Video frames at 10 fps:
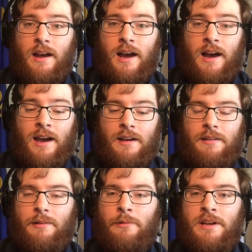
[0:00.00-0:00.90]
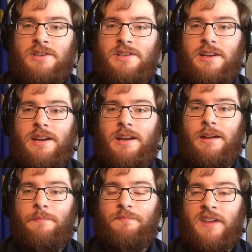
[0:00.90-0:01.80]
And
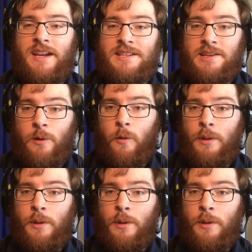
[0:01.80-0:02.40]
it's a normal